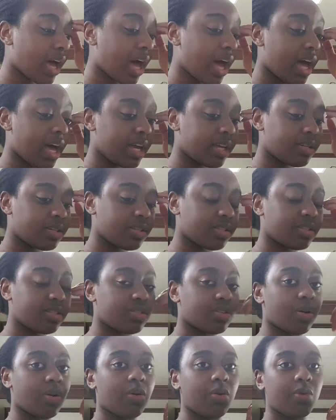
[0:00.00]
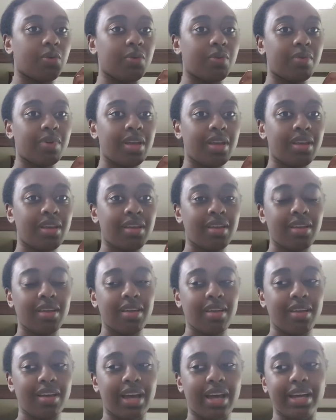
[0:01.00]
I just don't
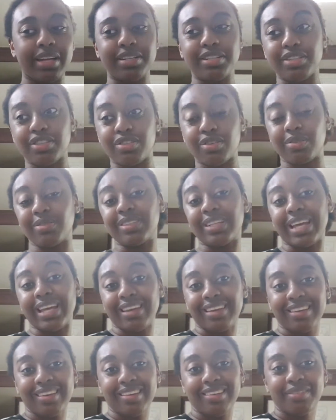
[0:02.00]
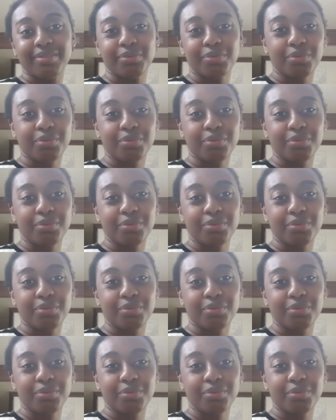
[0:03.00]
I just don't like